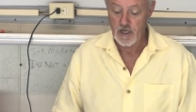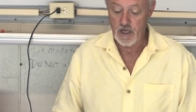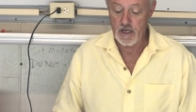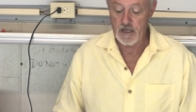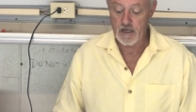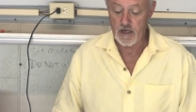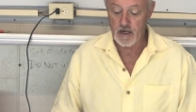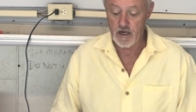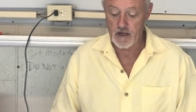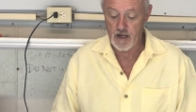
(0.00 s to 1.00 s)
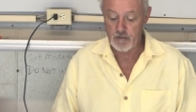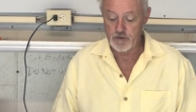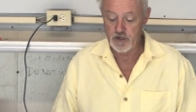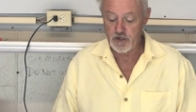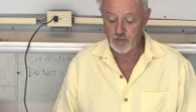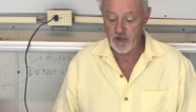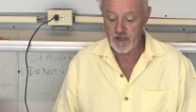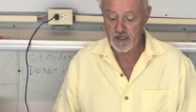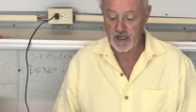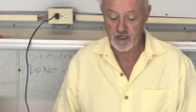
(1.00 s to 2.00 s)
Uh, uh, I'm new to
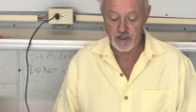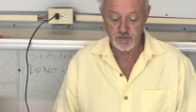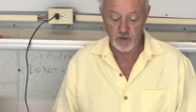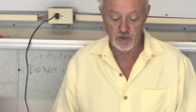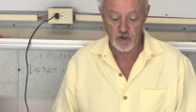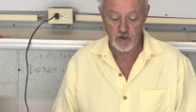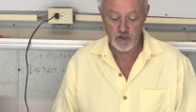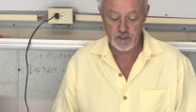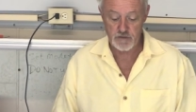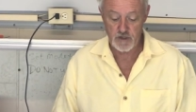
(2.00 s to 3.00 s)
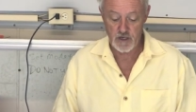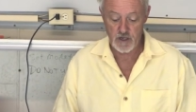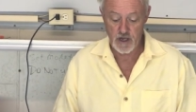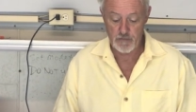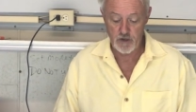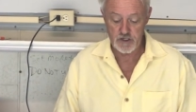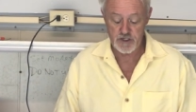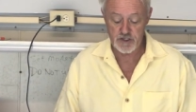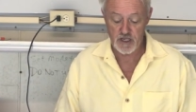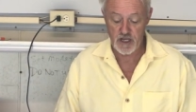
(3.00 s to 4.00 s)
breeding English Bulldogs. Uh, I
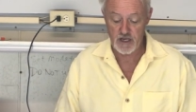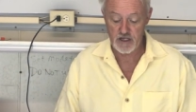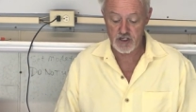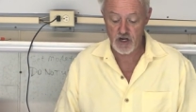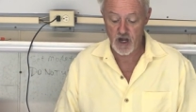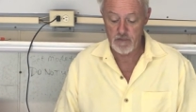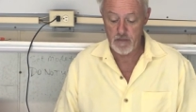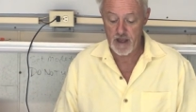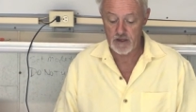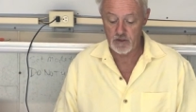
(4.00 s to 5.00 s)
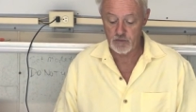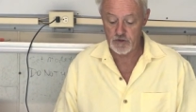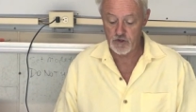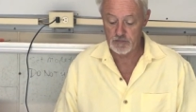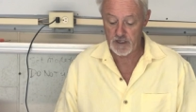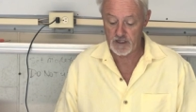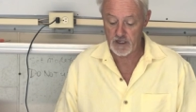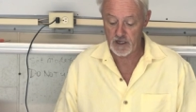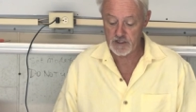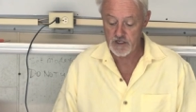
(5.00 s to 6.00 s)
purchased a lilac tri-male with good
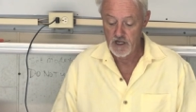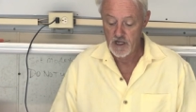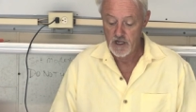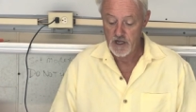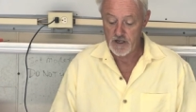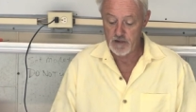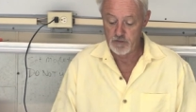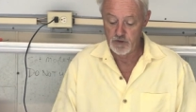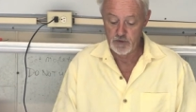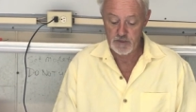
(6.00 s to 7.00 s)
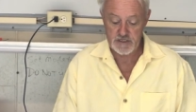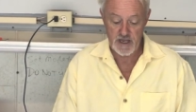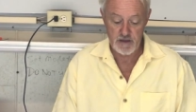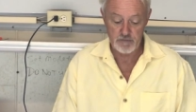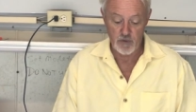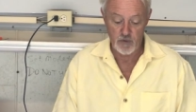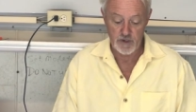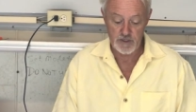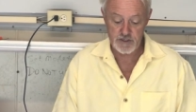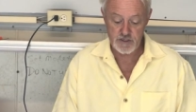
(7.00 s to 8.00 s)
bloodlines and a blue with tan
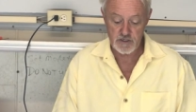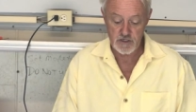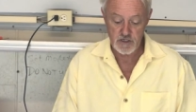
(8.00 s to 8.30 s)
points.